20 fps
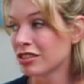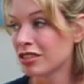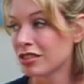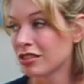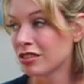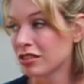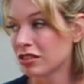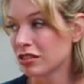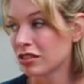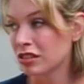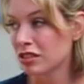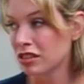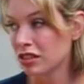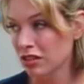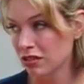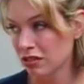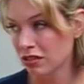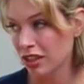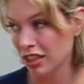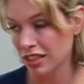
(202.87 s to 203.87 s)
to
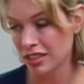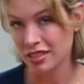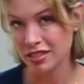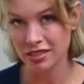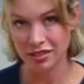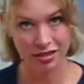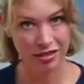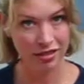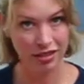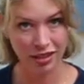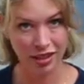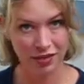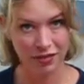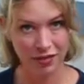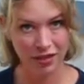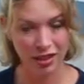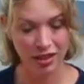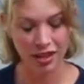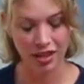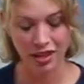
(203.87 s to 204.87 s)
do this
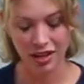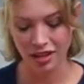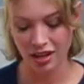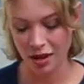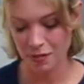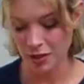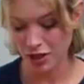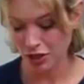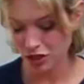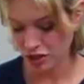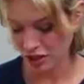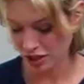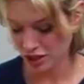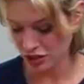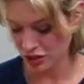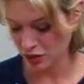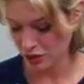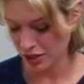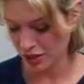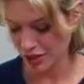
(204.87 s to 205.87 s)
lift thing, I'm actually
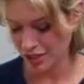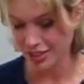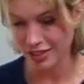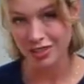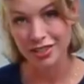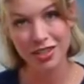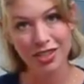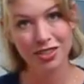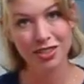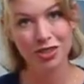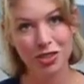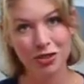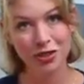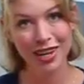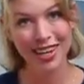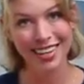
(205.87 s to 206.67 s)
going to do it in two